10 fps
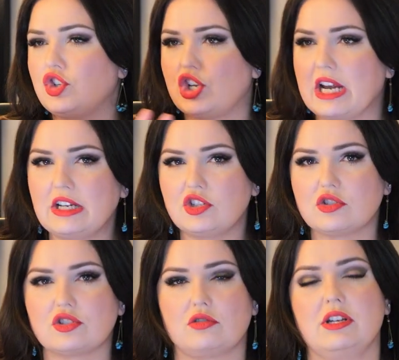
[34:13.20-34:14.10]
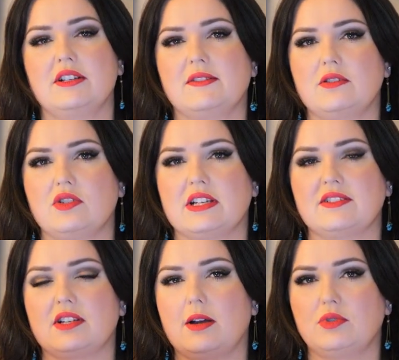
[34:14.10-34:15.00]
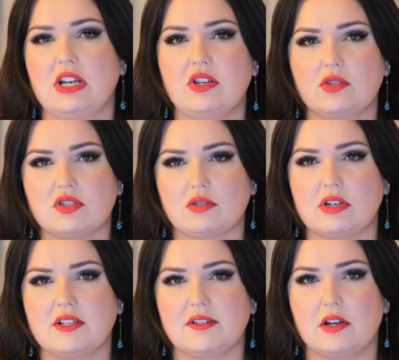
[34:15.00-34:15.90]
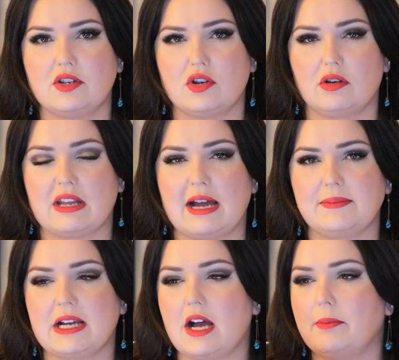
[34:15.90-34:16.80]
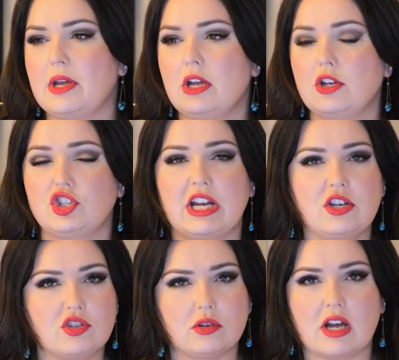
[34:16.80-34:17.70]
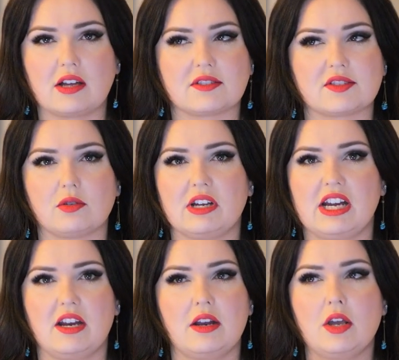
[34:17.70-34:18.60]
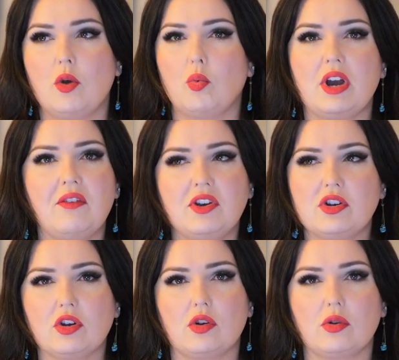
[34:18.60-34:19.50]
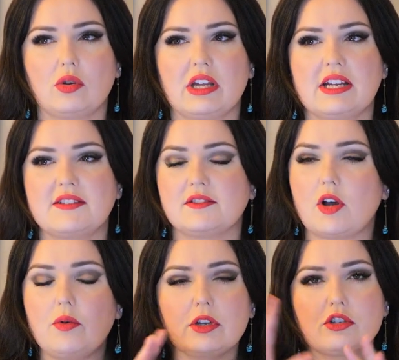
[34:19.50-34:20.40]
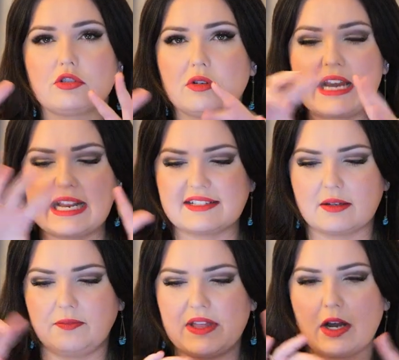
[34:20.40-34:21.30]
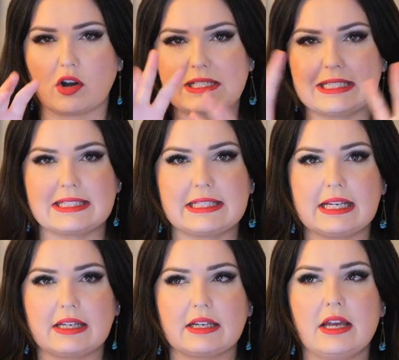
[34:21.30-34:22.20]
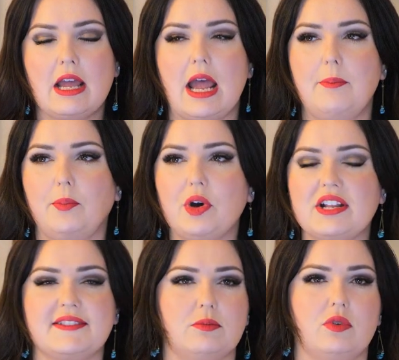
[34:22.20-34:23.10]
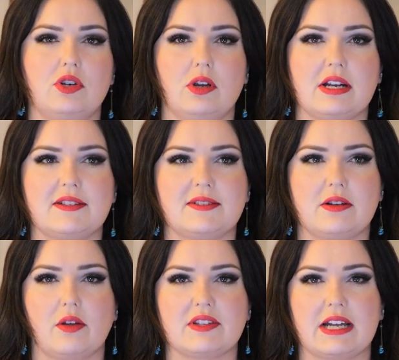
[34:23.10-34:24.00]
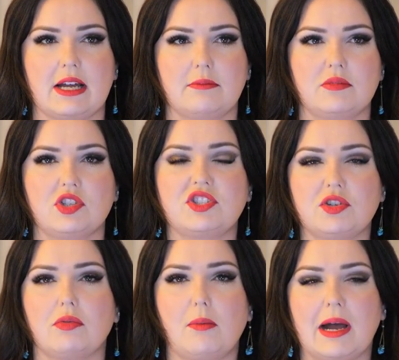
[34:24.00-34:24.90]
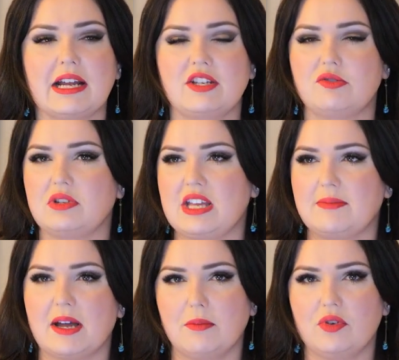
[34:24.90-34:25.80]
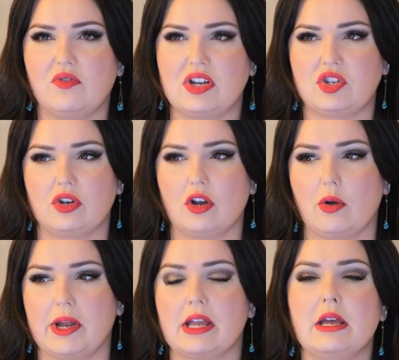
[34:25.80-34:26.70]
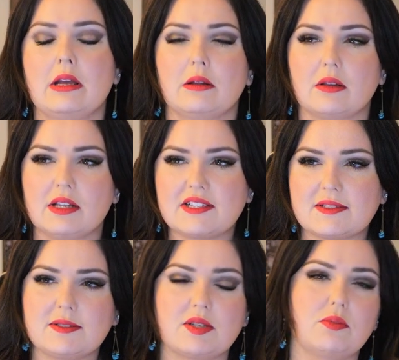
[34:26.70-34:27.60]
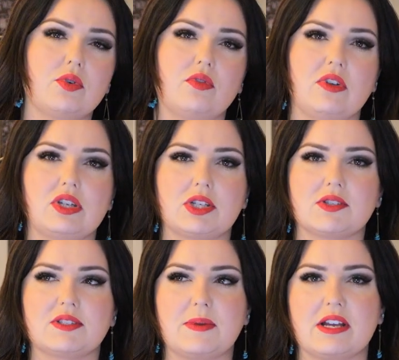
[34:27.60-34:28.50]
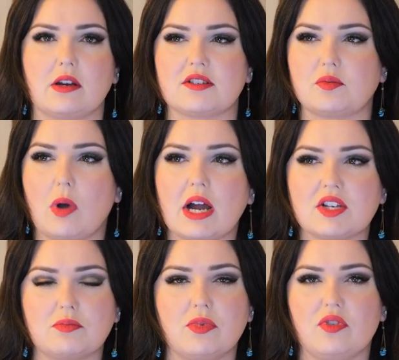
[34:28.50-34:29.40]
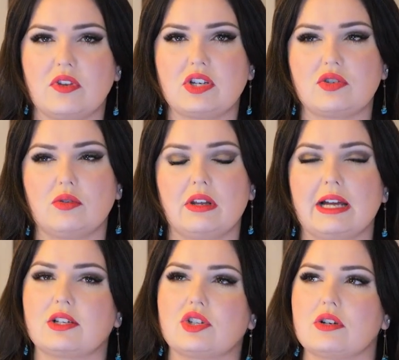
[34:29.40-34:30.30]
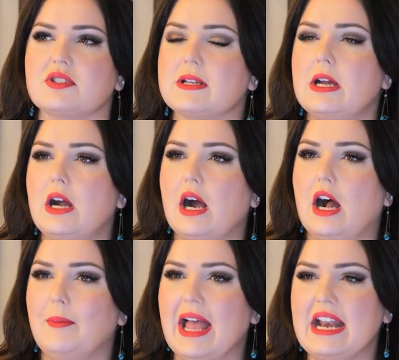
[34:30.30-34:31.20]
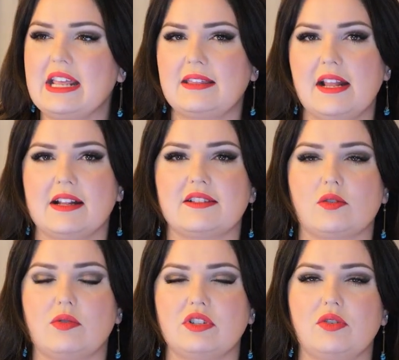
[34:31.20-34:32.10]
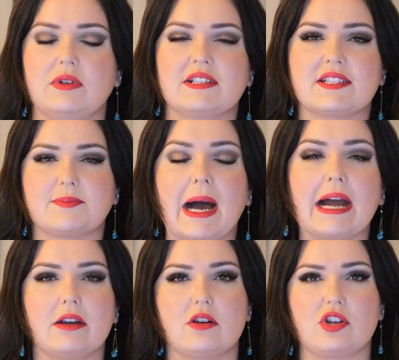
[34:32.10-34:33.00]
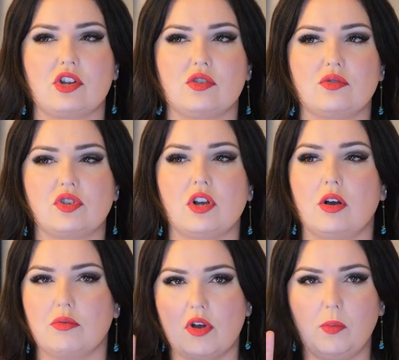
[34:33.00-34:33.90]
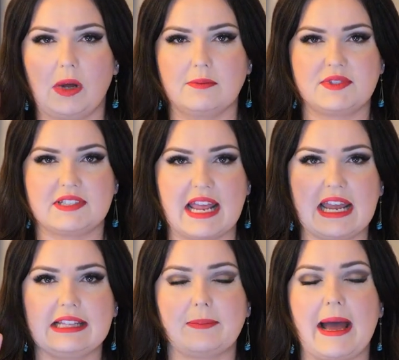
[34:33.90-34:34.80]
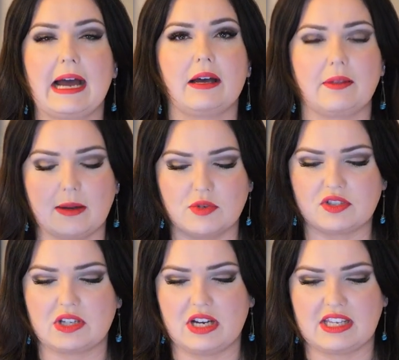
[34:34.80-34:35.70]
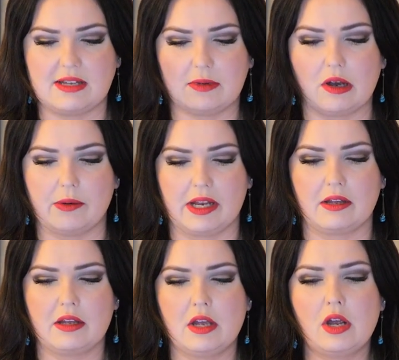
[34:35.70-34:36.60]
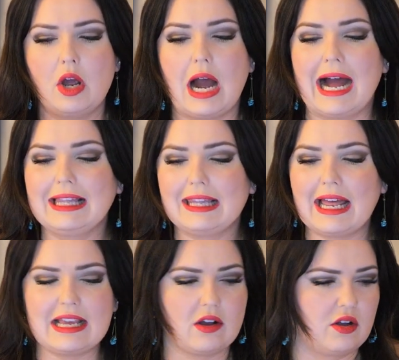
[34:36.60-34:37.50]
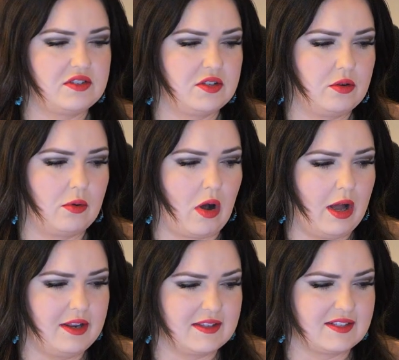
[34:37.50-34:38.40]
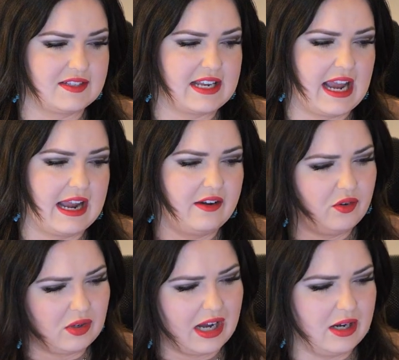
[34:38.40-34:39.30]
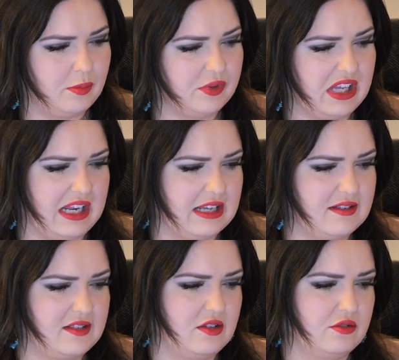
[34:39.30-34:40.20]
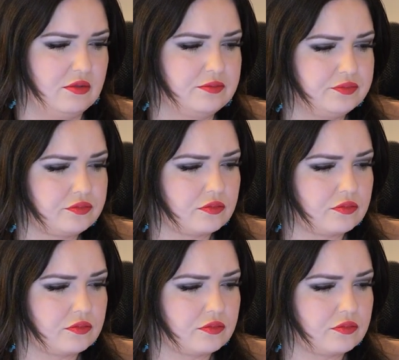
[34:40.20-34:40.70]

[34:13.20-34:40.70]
change your screens on your desktop, change your screens on your laptop, change your lock screen. Whatever your goal is, go and create something artistic and put it somewhere you're going to see it all the time, just to remind you and keep that motivation going. Listen to motivational speakers, watch motivational lectures, anything that's going to inspire you to go, nope, I'm staying the path. I'm just going to keep going. I like also on this day, and it'll kind of bleed into